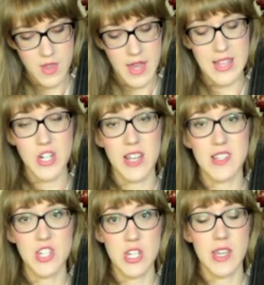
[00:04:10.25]
And
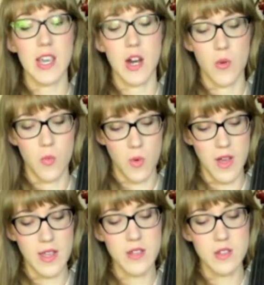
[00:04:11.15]
transition here.
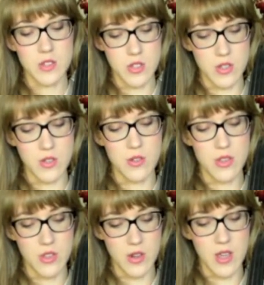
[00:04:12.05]
1, 2,
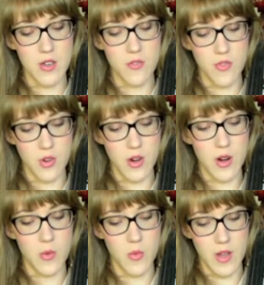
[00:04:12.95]
3, 4.
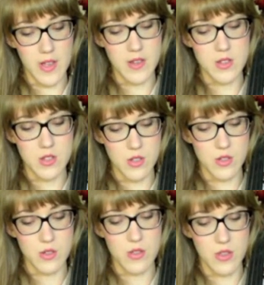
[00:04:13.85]
1, 2,
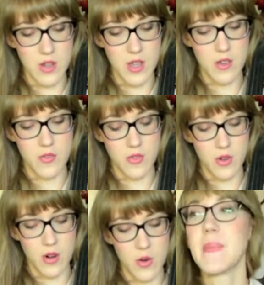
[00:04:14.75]
3,
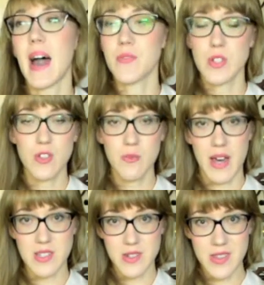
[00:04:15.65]
4. After you
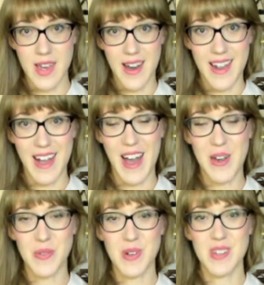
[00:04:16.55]
mastered that,
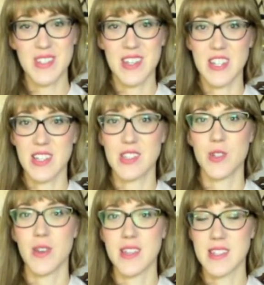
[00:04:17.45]
I would suggest
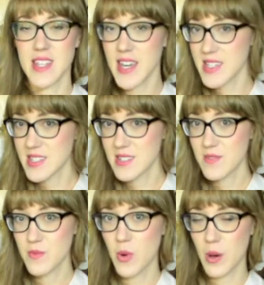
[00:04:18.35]
doing 6
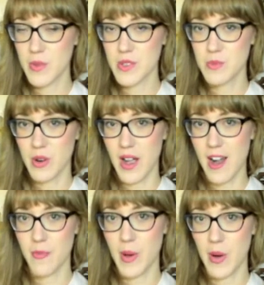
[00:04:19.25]
wobbles per
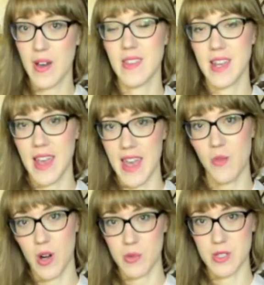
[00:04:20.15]
half bow and then
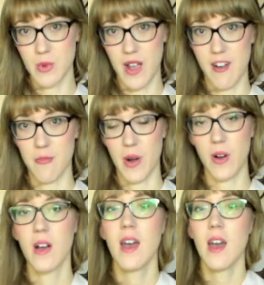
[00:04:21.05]
8 wobbles per half bow.